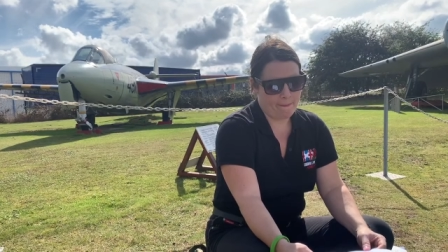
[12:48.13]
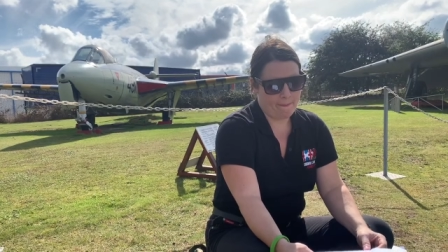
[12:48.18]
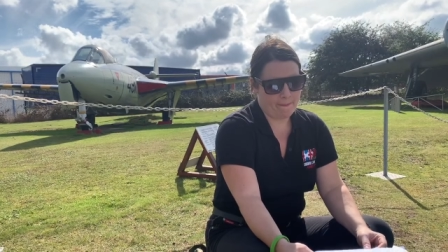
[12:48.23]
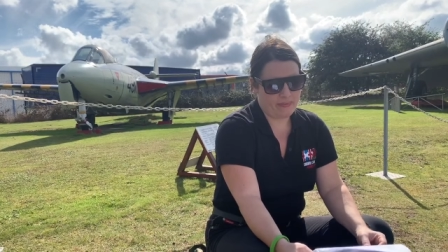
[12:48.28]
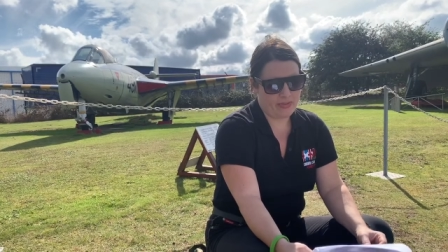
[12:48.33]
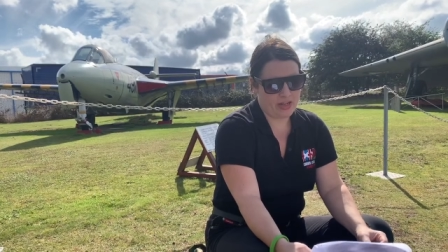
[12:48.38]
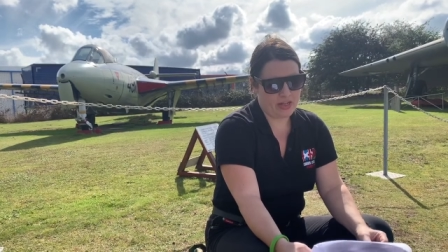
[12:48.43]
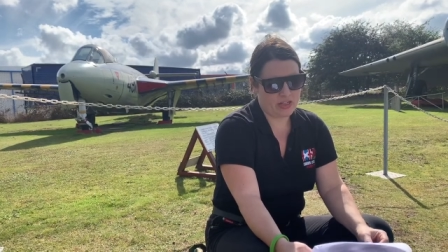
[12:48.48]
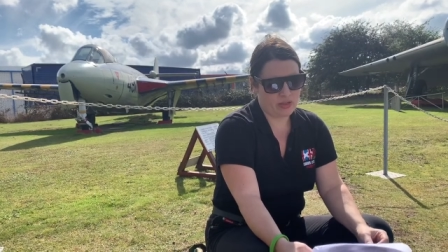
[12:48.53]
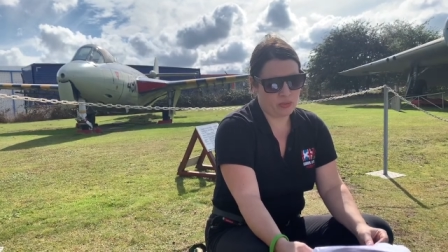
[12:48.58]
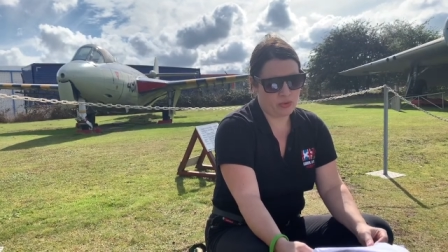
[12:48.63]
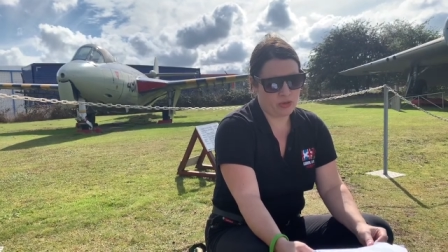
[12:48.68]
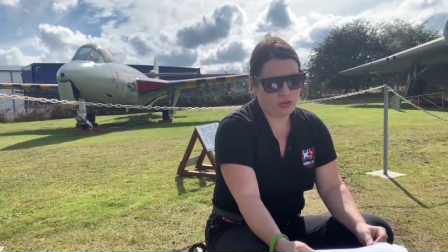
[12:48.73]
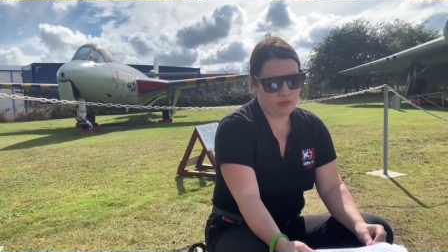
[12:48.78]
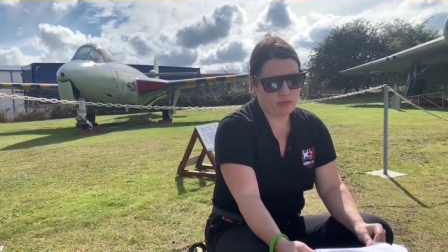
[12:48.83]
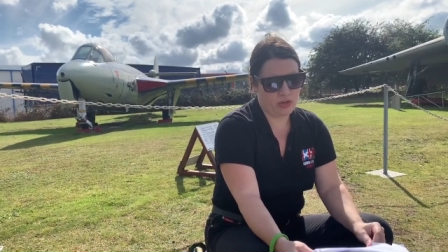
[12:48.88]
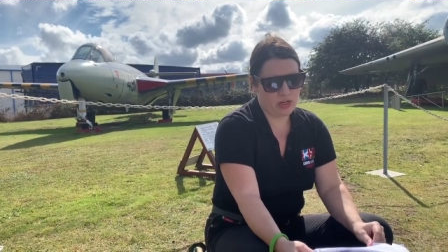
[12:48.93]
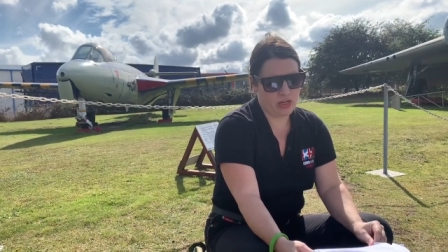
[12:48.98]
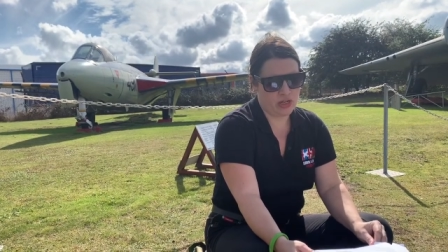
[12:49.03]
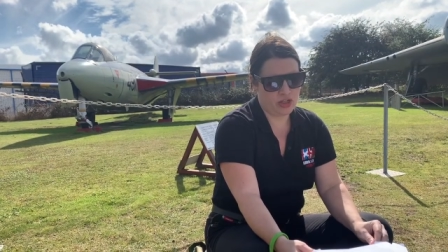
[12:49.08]
This was a
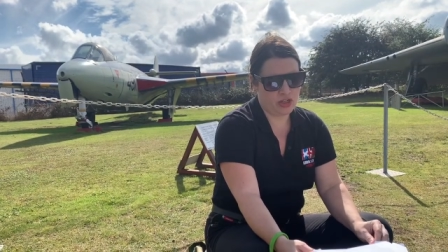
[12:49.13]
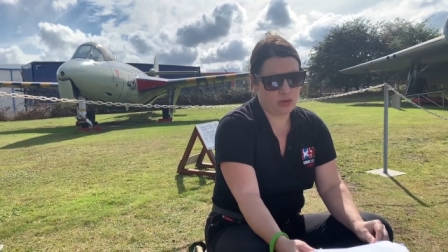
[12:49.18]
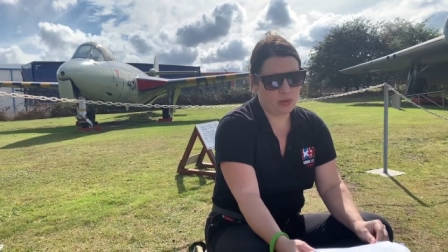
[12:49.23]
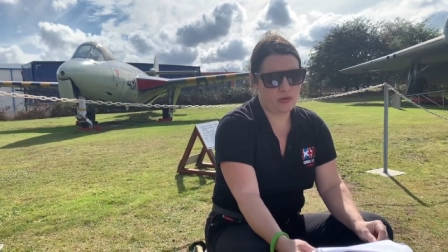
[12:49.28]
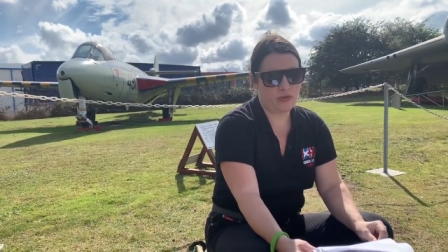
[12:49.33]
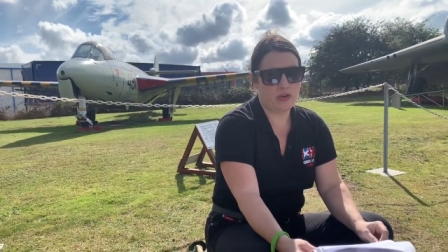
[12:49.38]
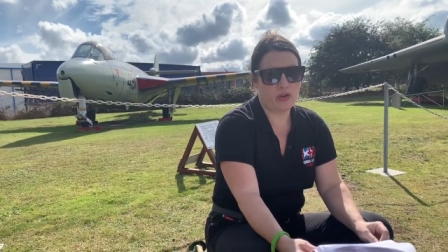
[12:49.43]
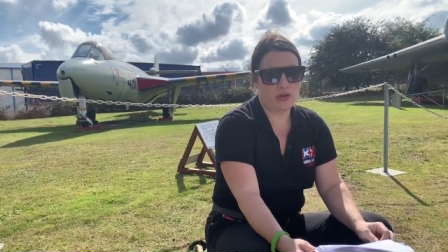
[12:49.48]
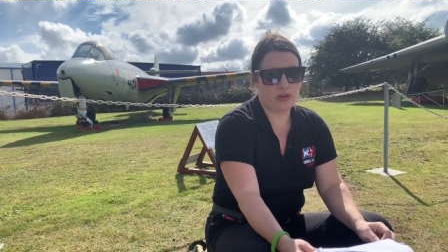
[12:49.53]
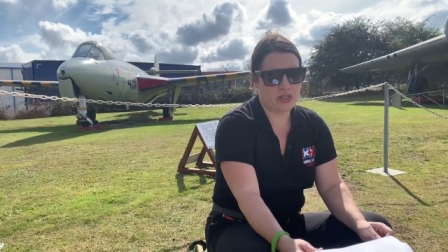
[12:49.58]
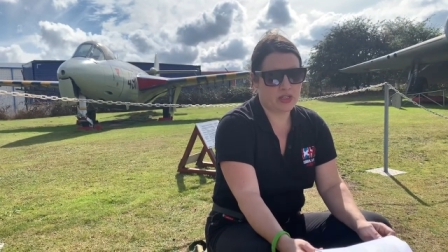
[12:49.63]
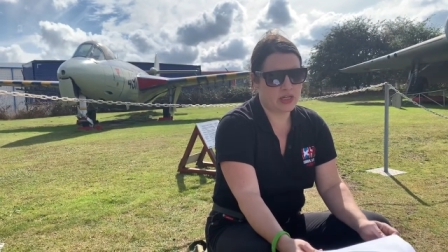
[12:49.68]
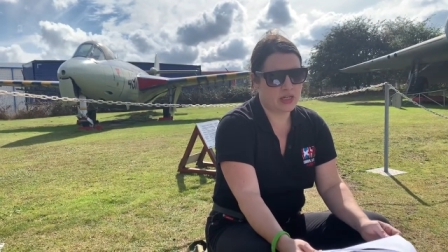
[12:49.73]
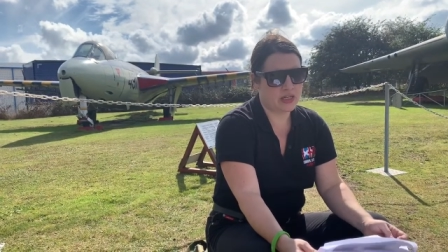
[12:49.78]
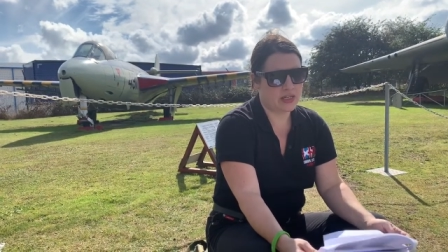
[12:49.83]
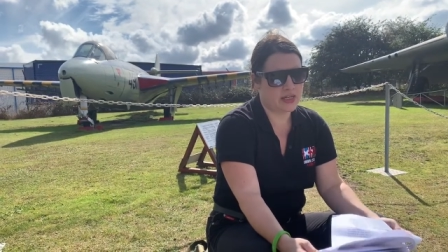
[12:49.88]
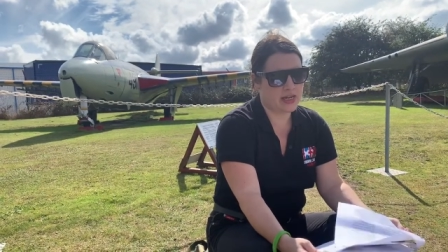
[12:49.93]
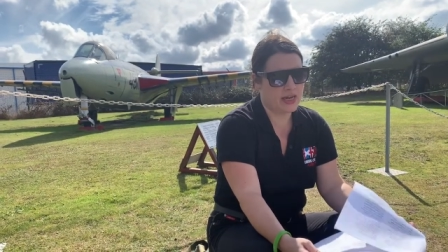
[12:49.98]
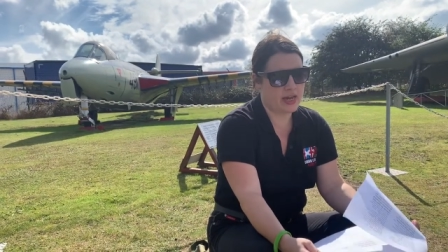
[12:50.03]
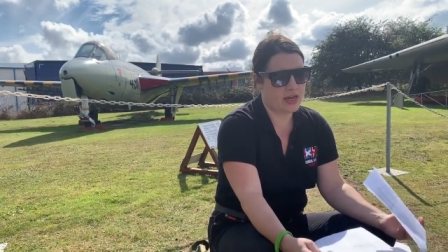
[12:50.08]
reissue of our
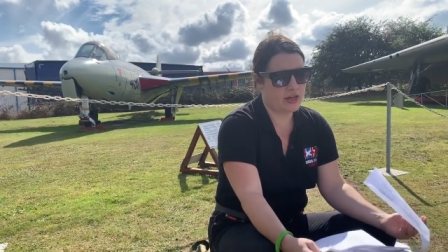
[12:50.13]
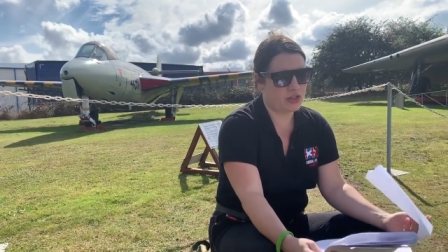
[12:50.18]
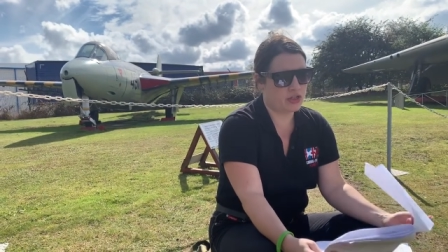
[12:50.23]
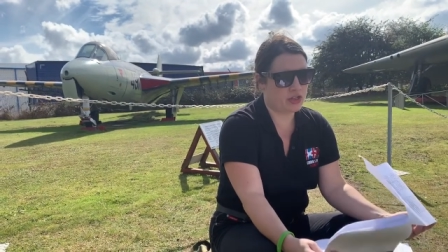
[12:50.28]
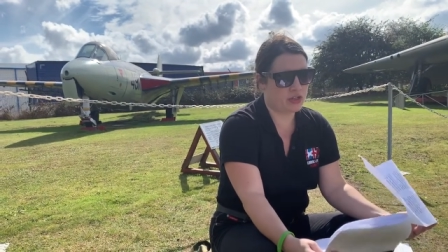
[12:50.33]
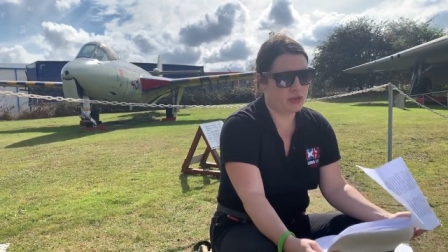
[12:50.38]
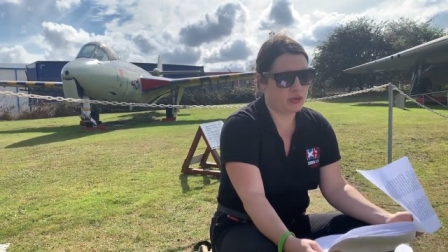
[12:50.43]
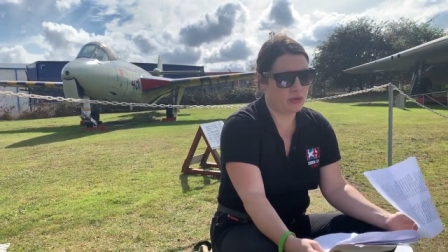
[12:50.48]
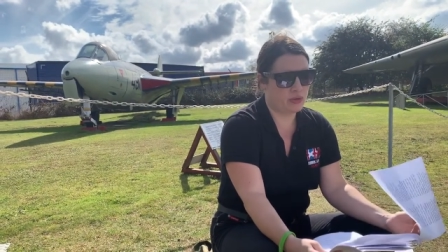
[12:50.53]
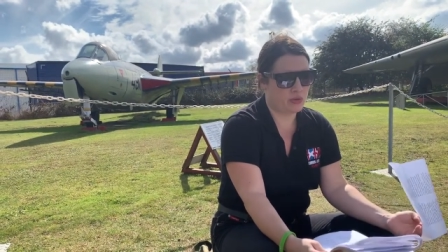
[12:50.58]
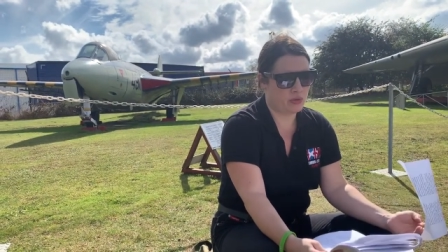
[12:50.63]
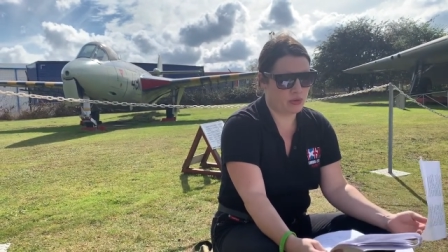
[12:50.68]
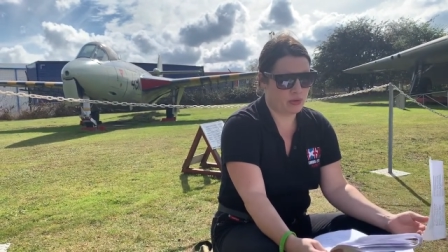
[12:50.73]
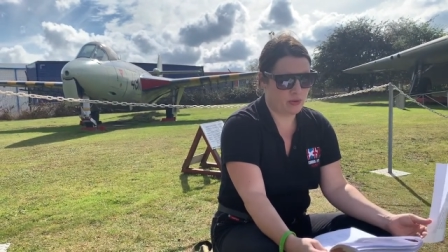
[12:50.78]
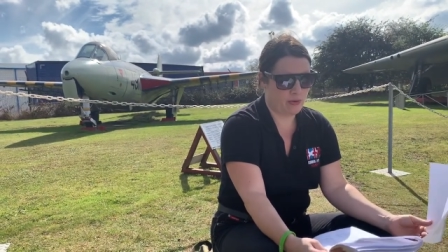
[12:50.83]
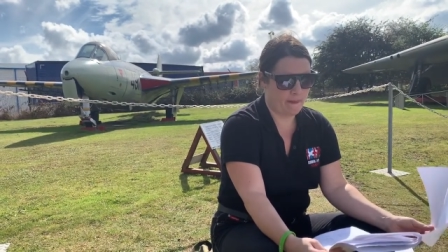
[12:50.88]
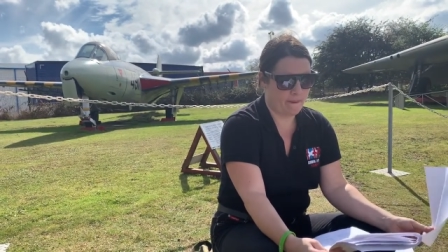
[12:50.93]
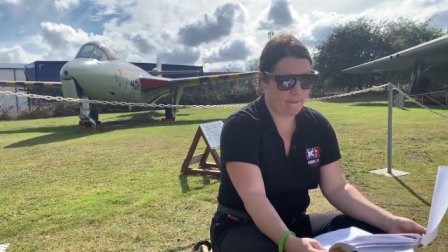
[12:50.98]
existing ancient law.